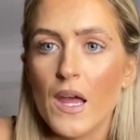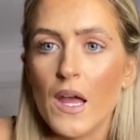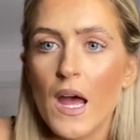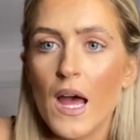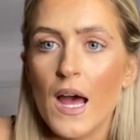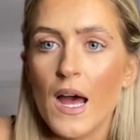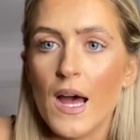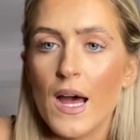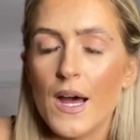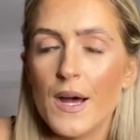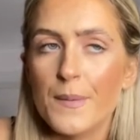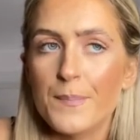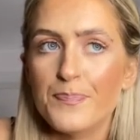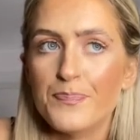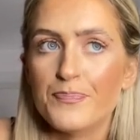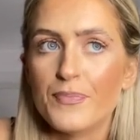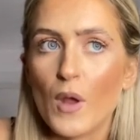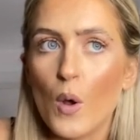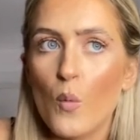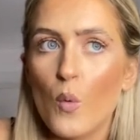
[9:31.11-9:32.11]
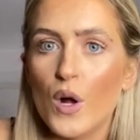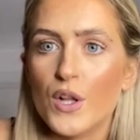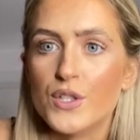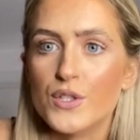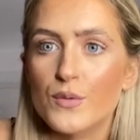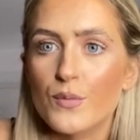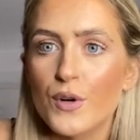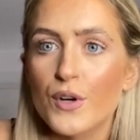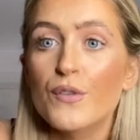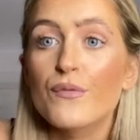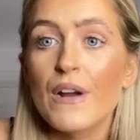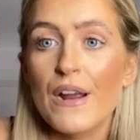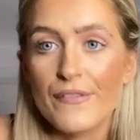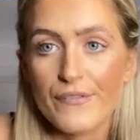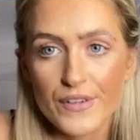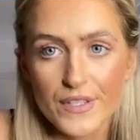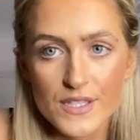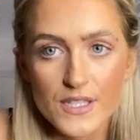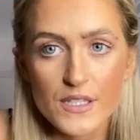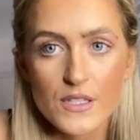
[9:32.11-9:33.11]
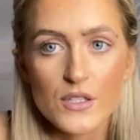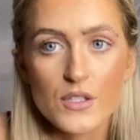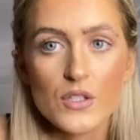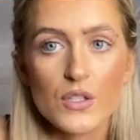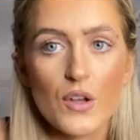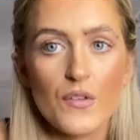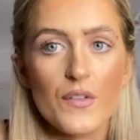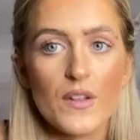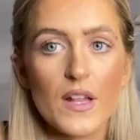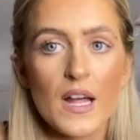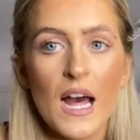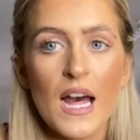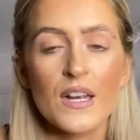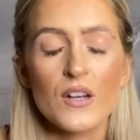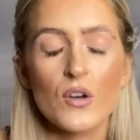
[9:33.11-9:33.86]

references and stuff like that.